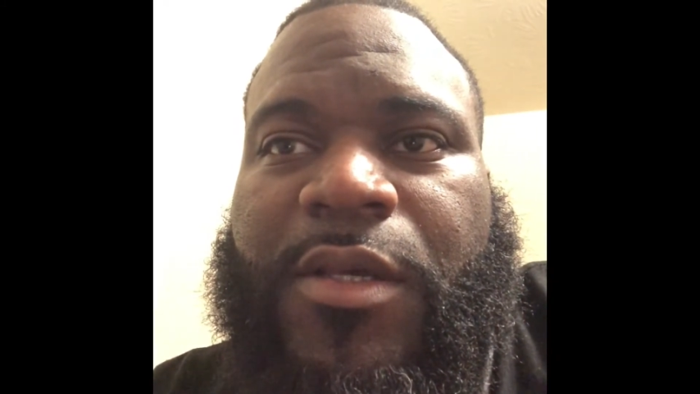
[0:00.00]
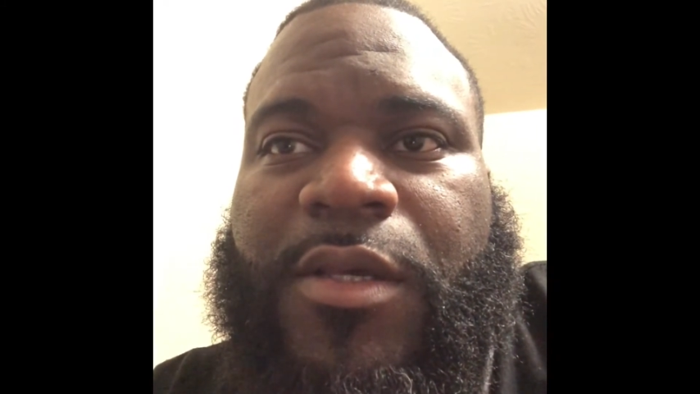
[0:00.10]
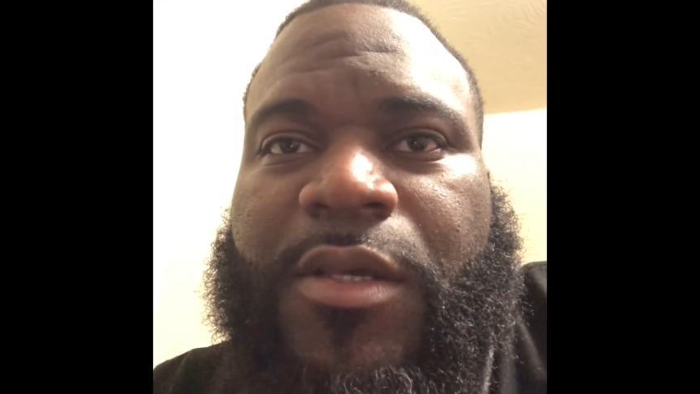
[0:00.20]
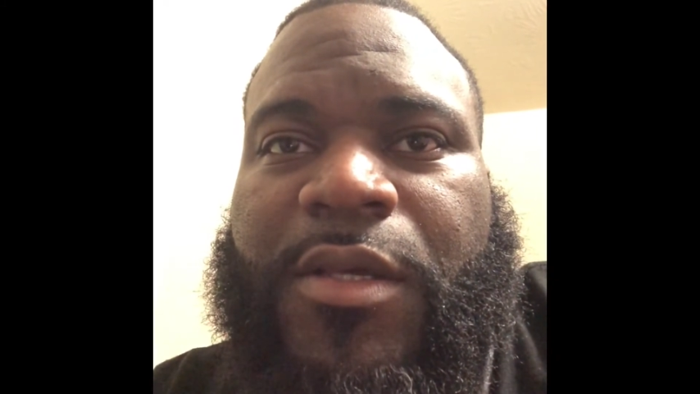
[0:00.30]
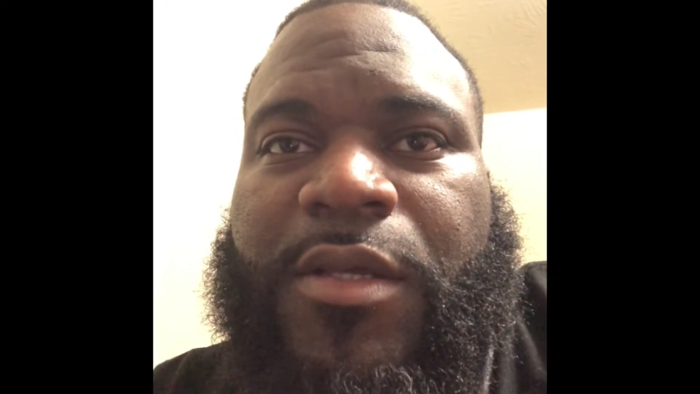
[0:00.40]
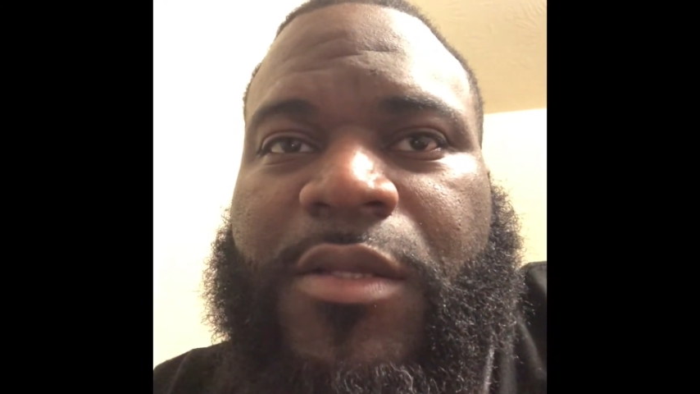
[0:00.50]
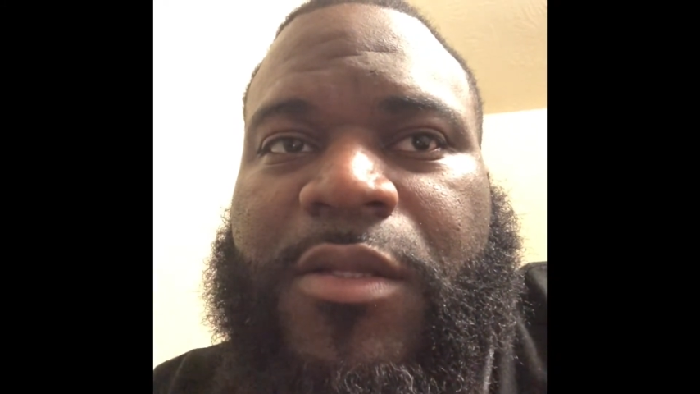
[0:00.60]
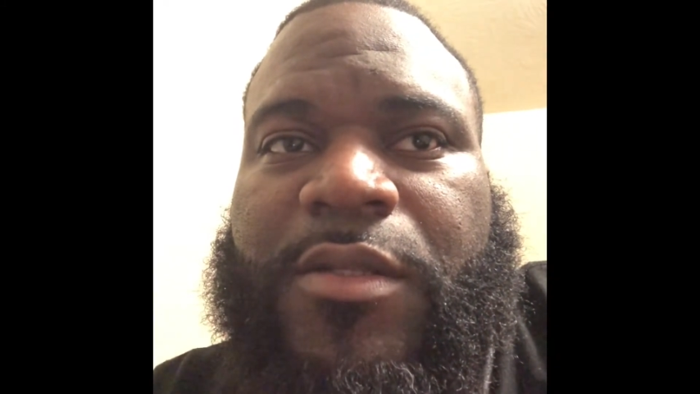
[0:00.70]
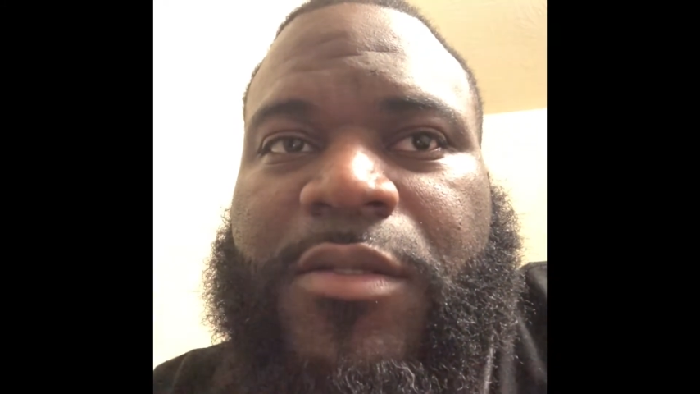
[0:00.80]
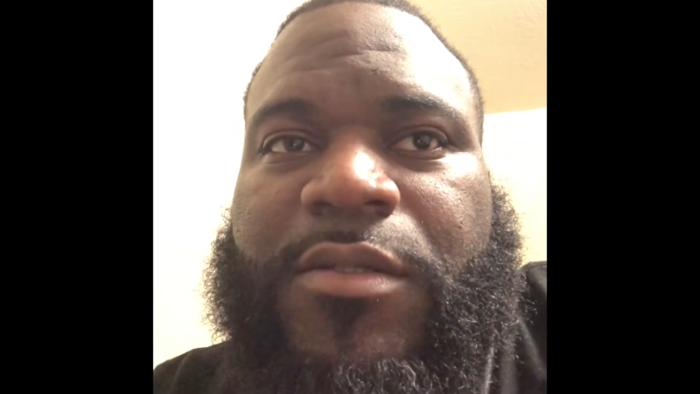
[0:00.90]
And
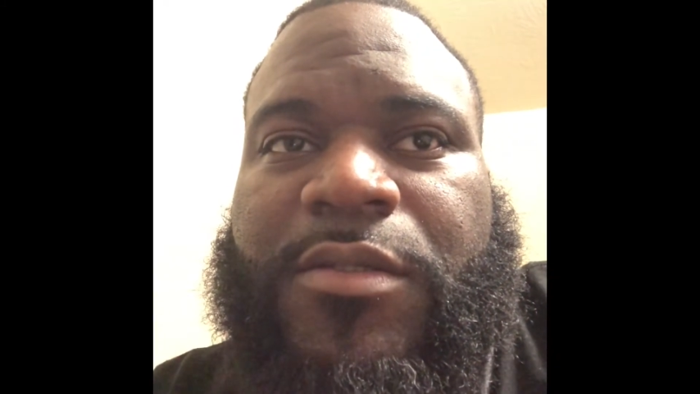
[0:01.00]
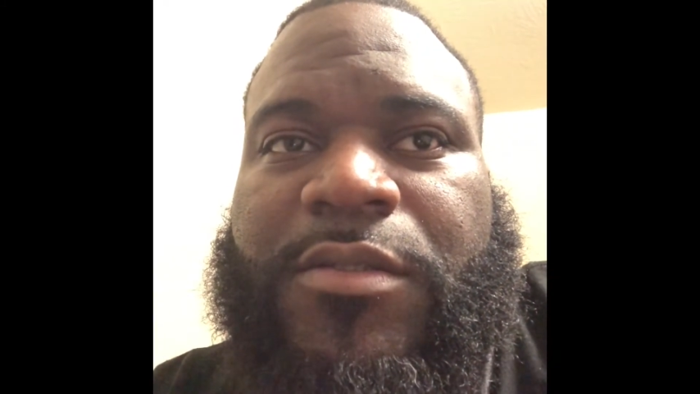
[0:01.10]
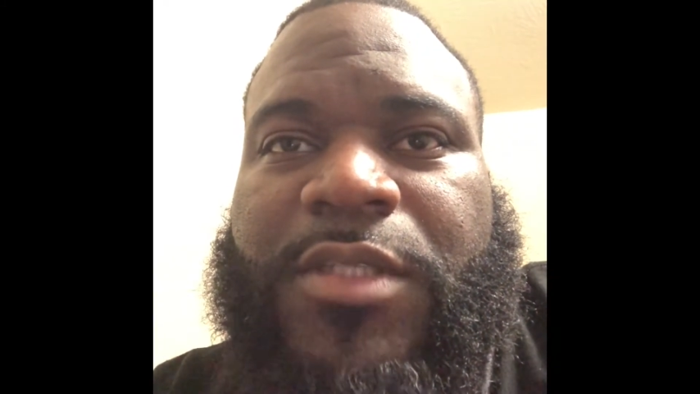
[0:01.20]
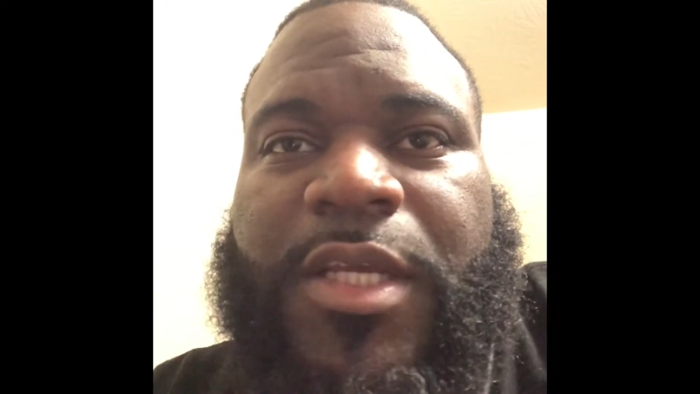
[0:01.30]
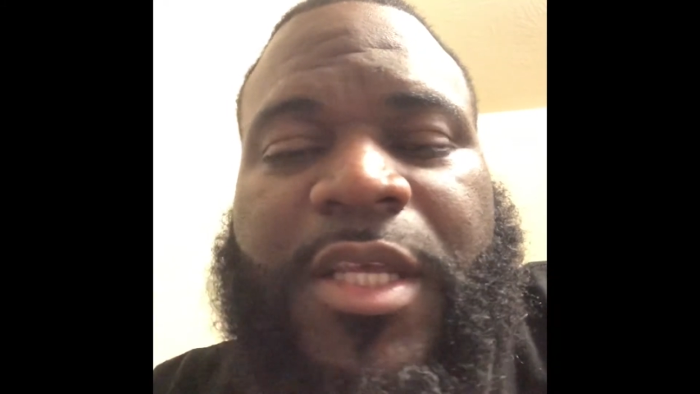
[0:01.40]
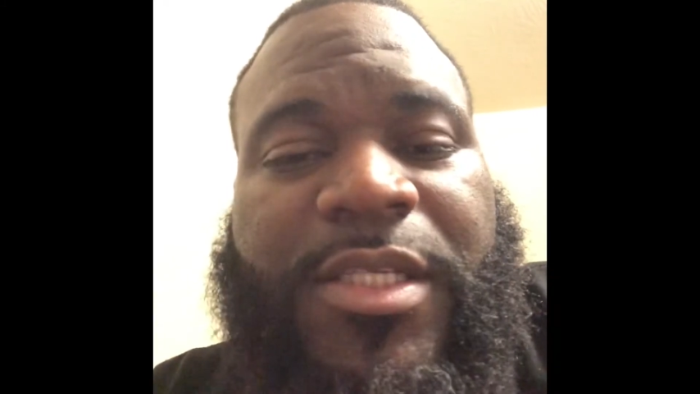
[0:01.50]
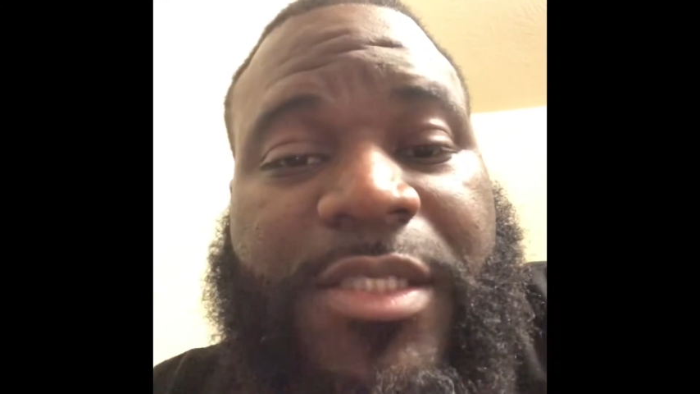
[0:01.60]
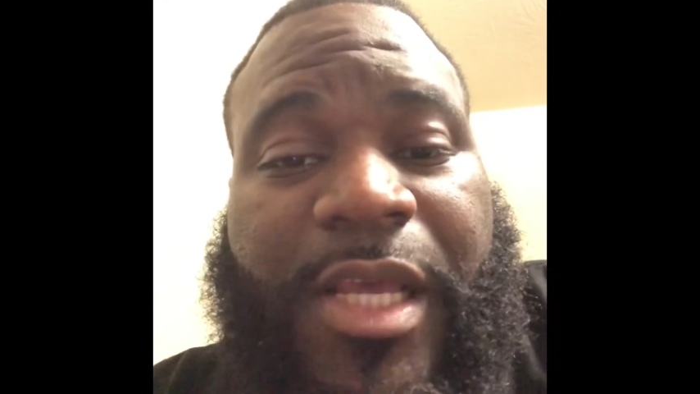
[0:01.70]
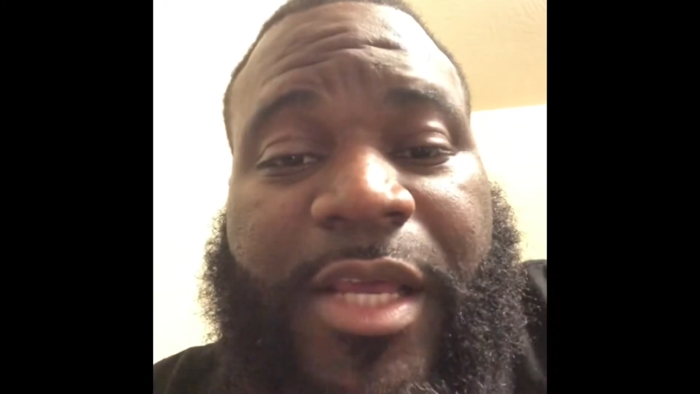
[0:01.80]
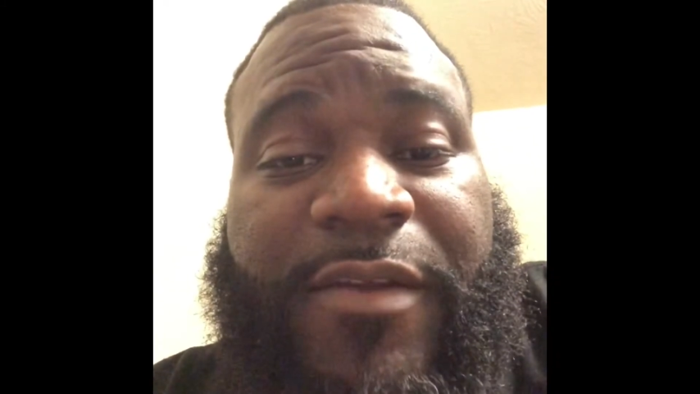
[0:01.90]
yet he
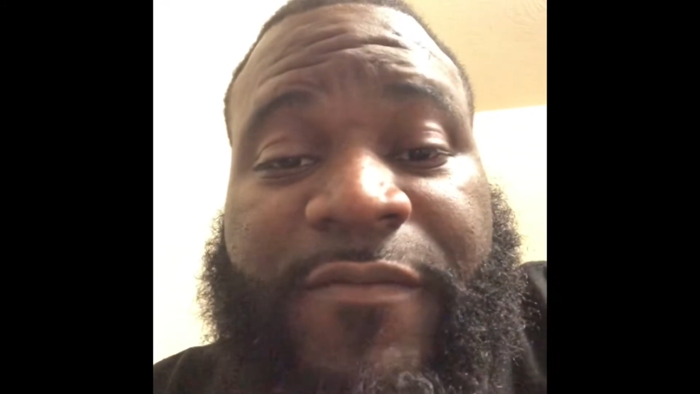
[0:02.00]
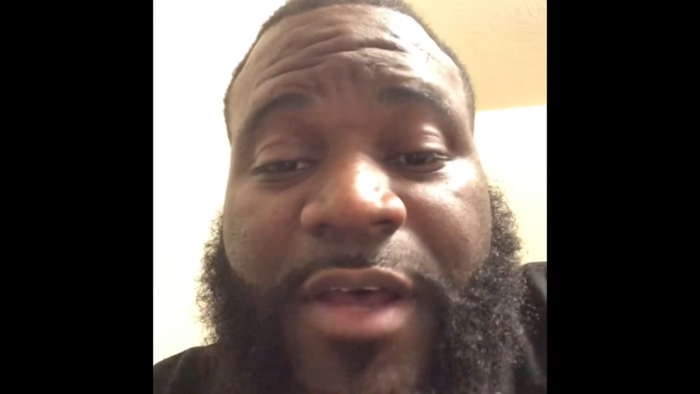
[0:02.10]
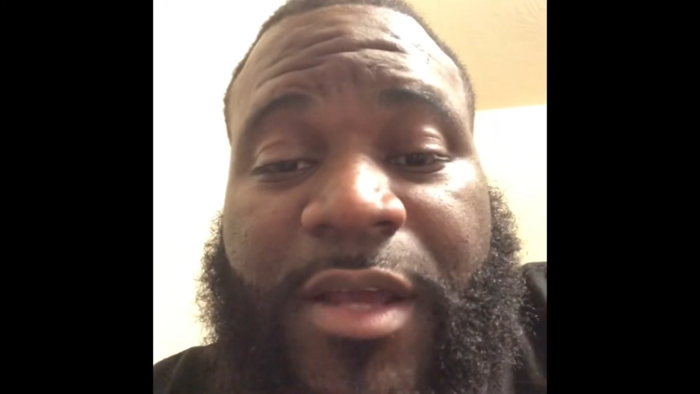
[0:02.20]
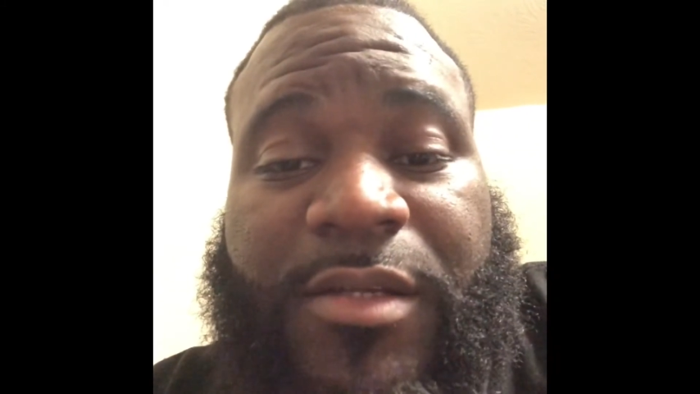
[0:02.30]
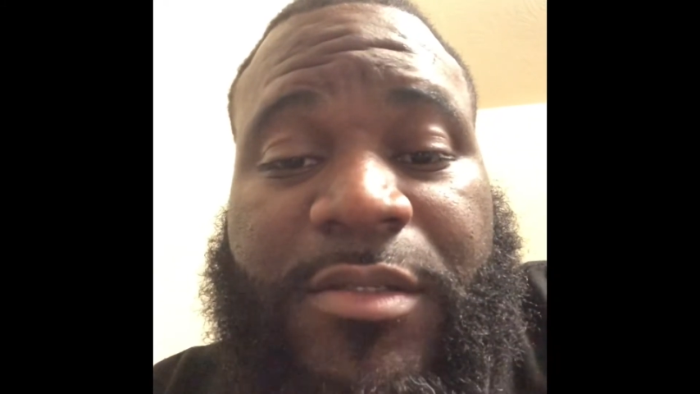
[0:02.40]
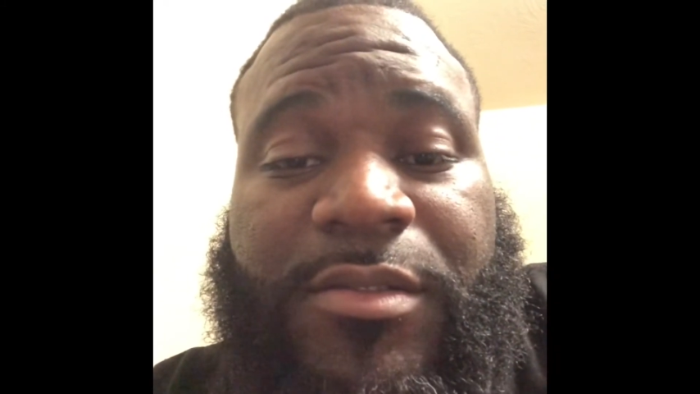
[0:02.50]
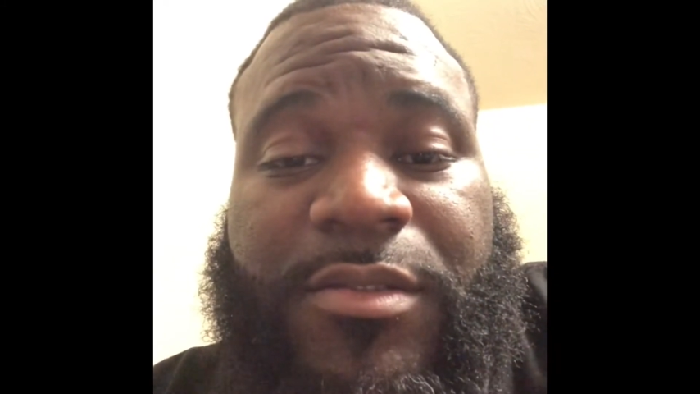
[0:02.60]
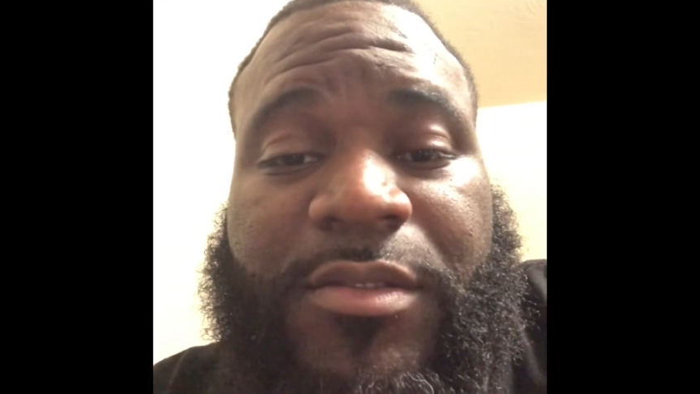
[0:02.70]
signed the VADA.